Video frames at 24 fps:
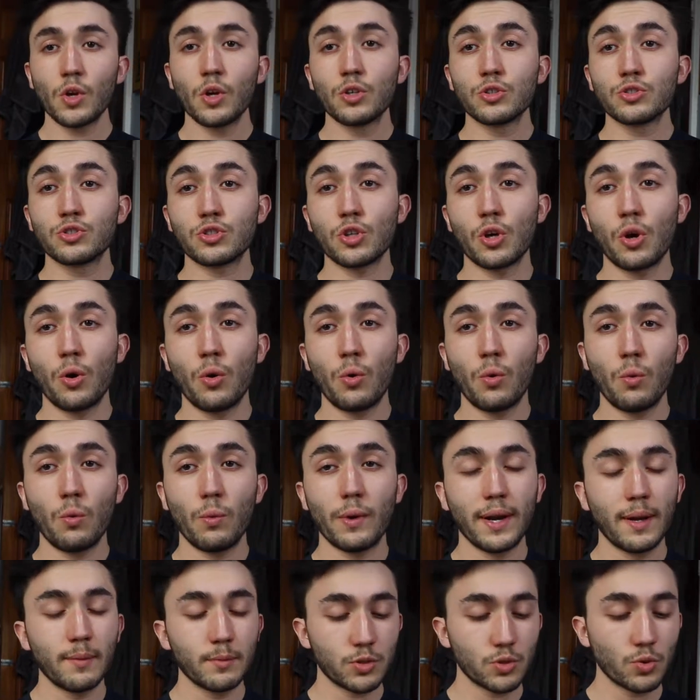So
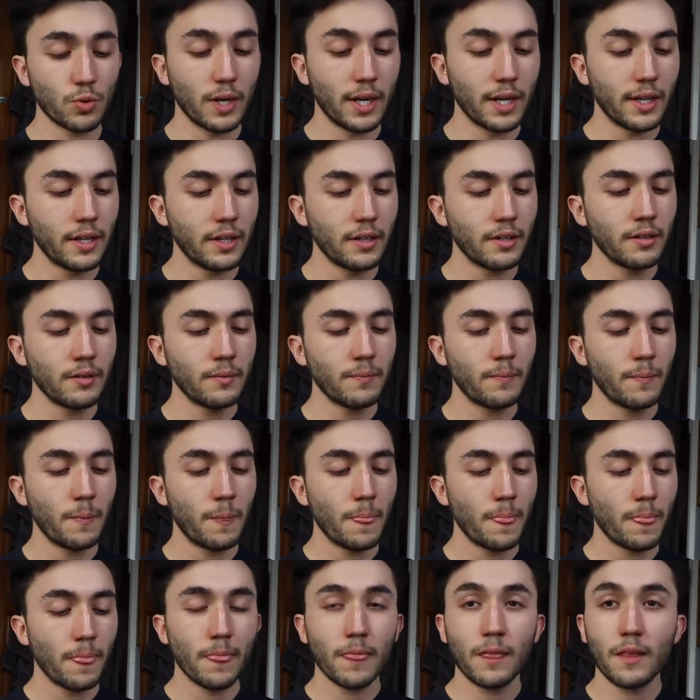when I'm squatting,
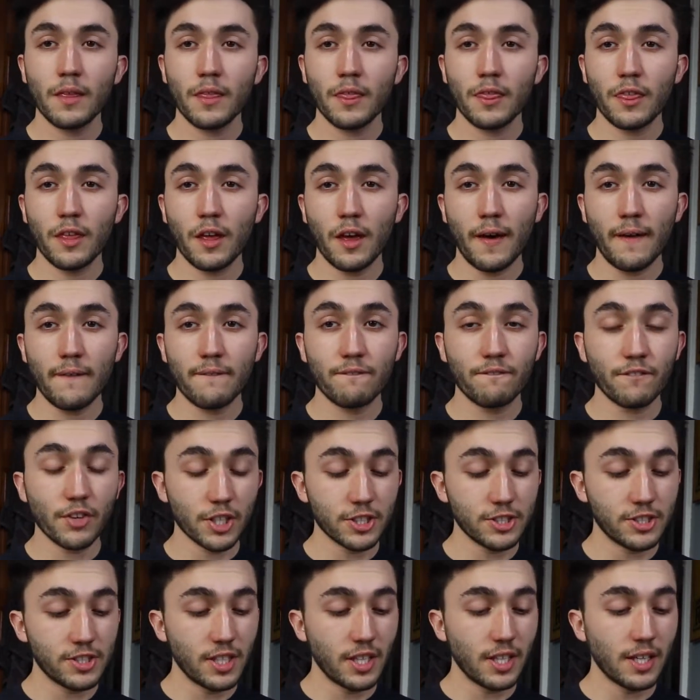the
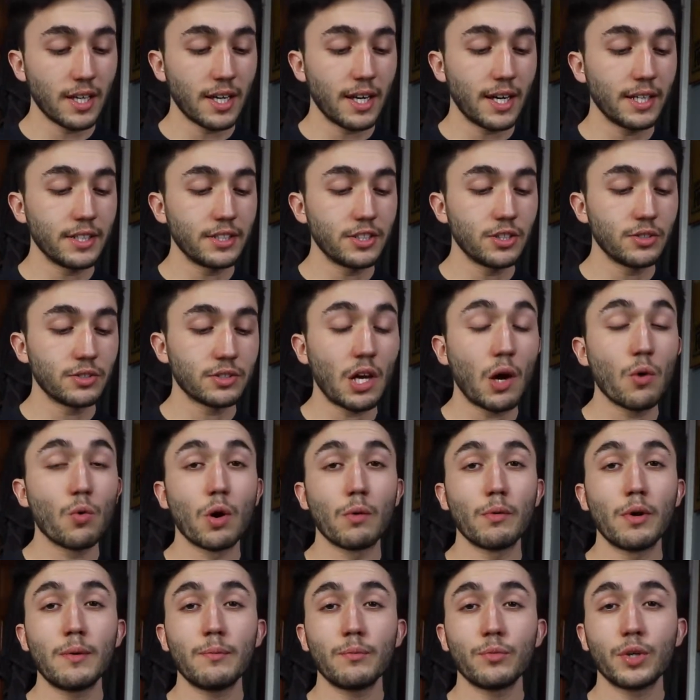first thing I do is I
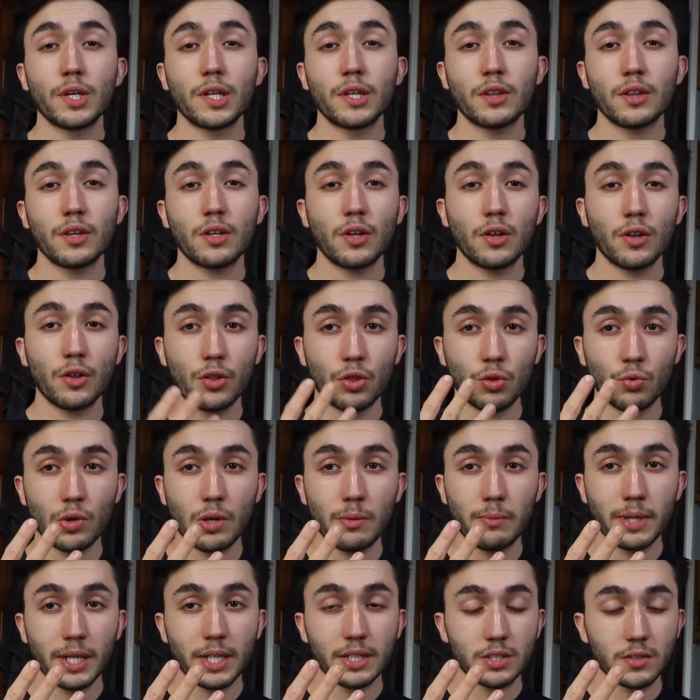warm up with
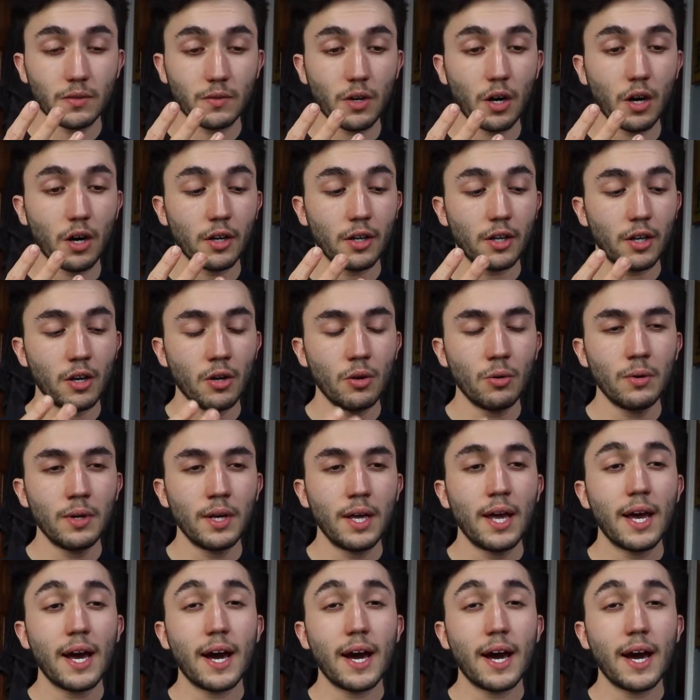3 minutes of cardio.